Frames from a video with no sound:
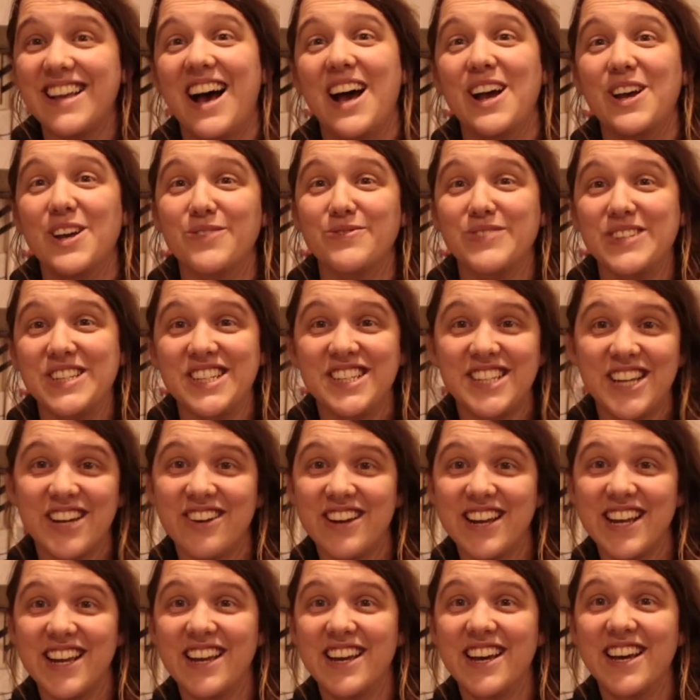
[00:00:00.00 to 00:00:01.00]
I'll be
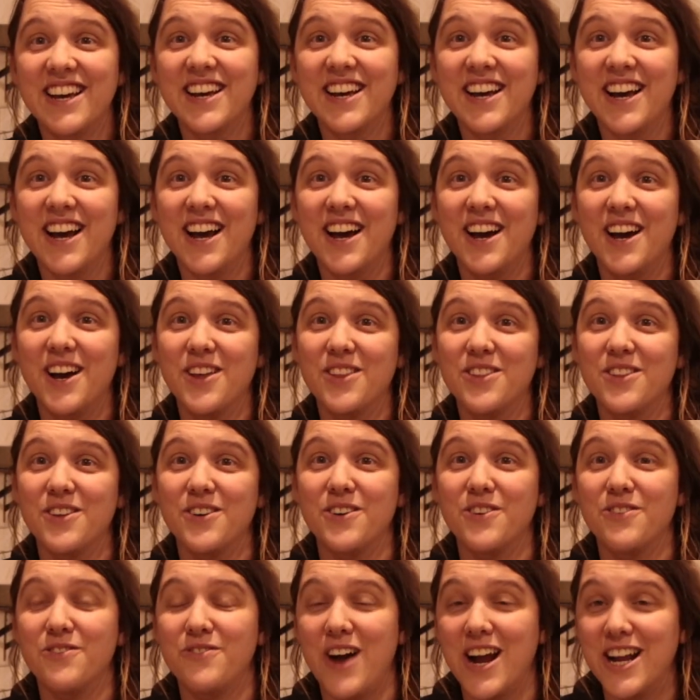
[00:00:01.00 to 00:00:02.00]
sharing
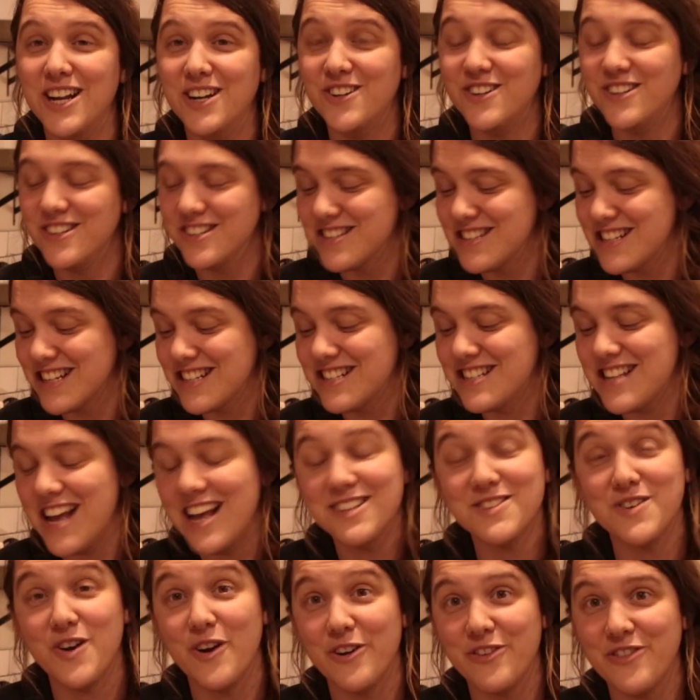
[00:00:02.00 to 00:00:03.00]
the final
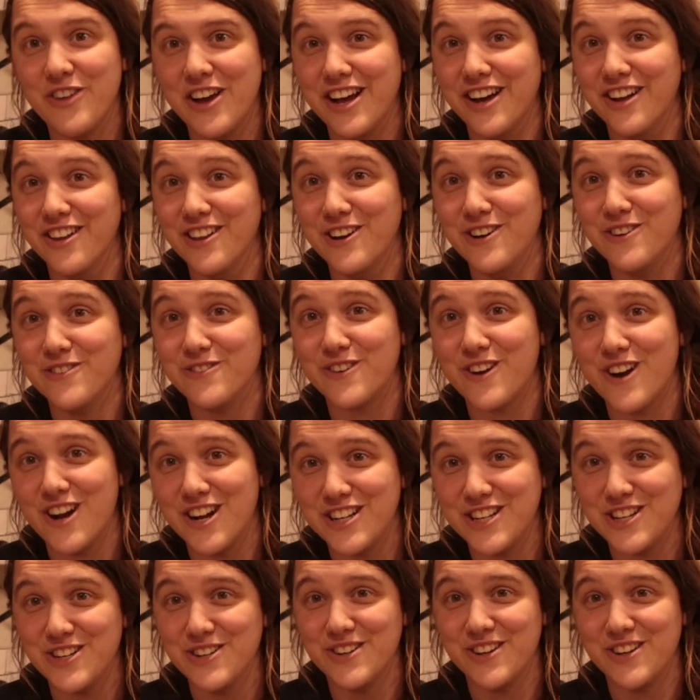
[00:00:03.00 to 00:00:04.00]
success or fail over on